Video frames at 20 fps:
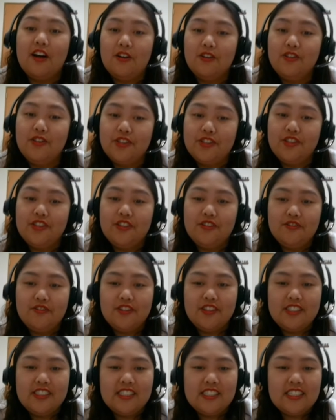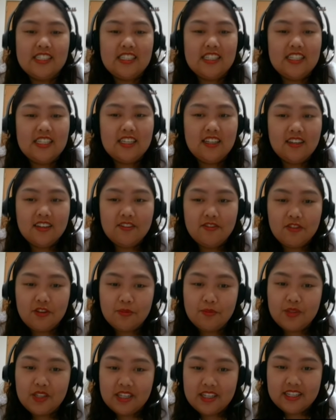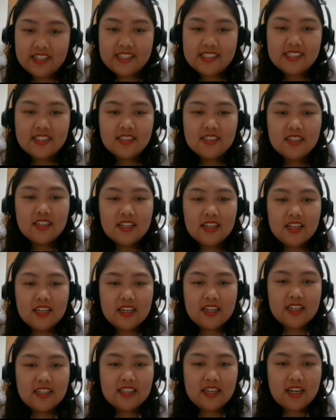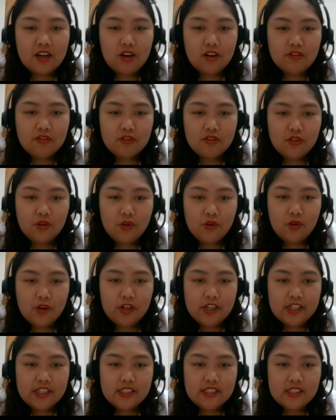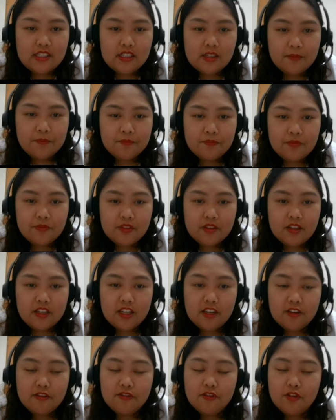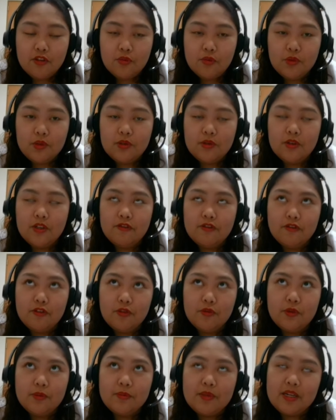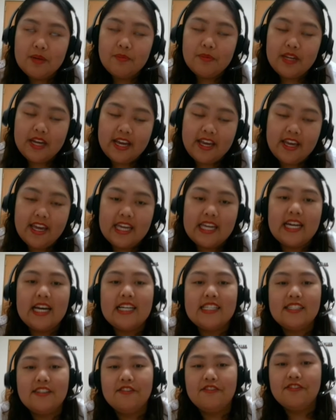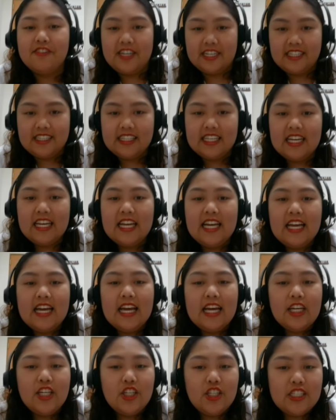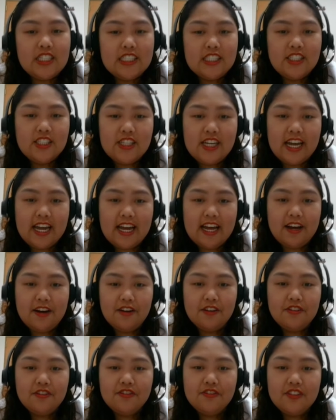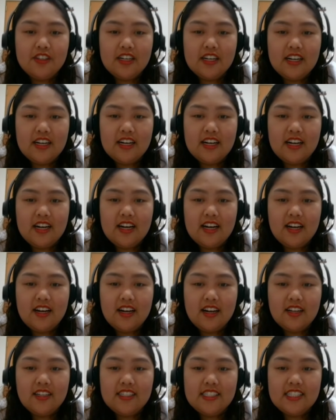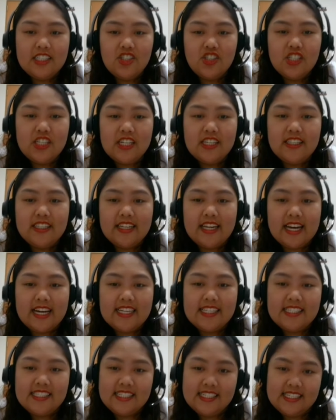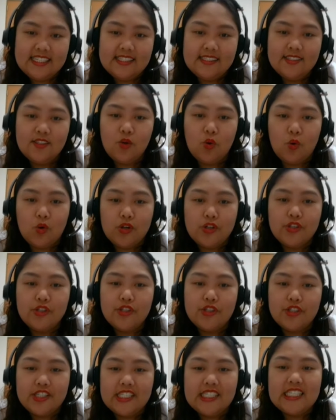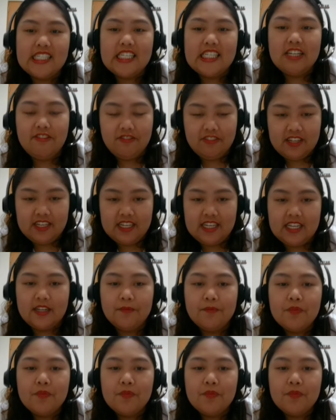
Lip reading: your university from the list. Now, of course, if you will be applying as a FET, you need to have a teaching license or certificate.